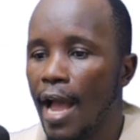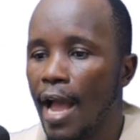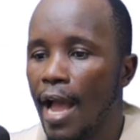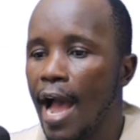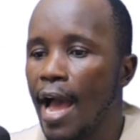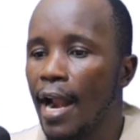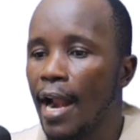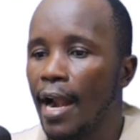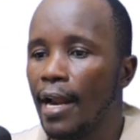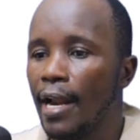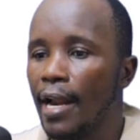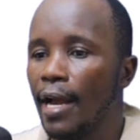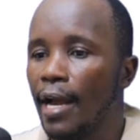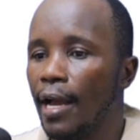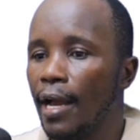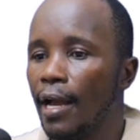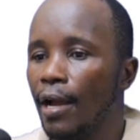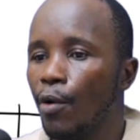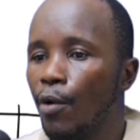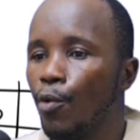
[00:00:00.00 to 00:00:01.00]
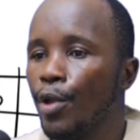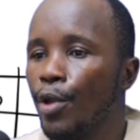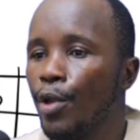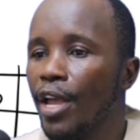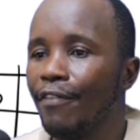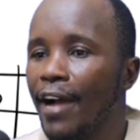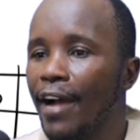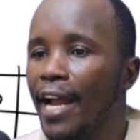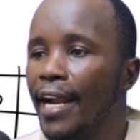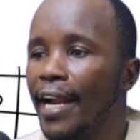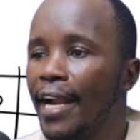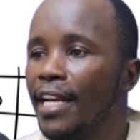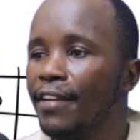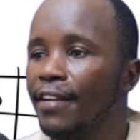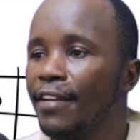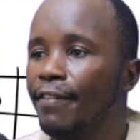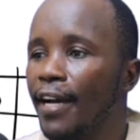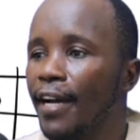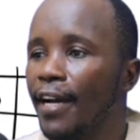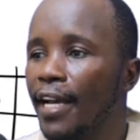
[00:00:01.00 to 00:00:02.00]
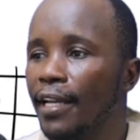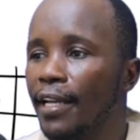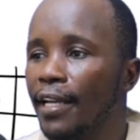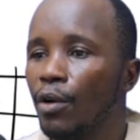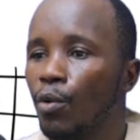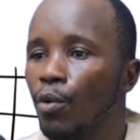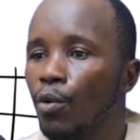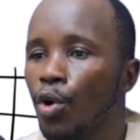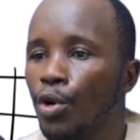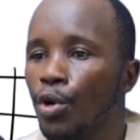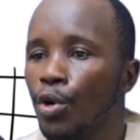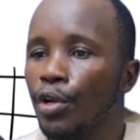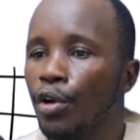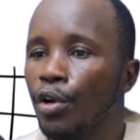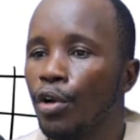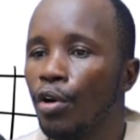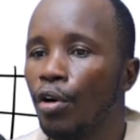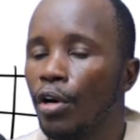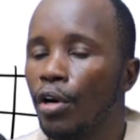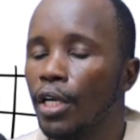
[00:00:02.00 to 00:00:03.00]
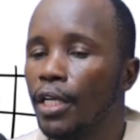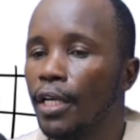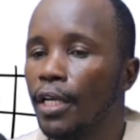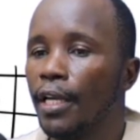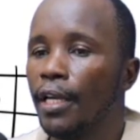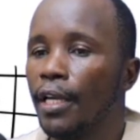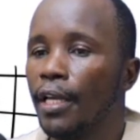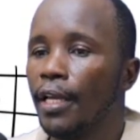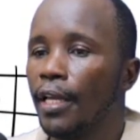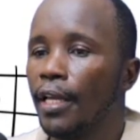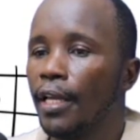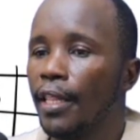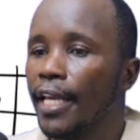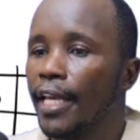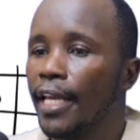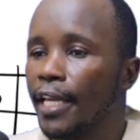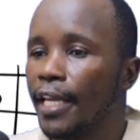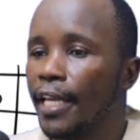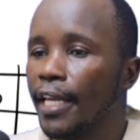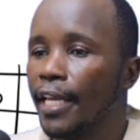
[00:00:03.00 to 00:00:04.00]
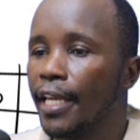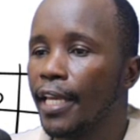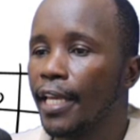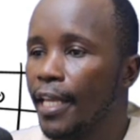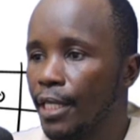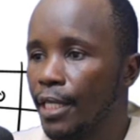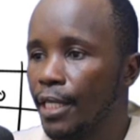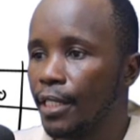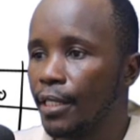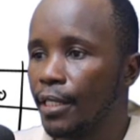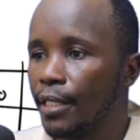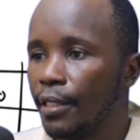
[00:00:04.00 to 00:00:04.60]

and we have identified what we call the key element.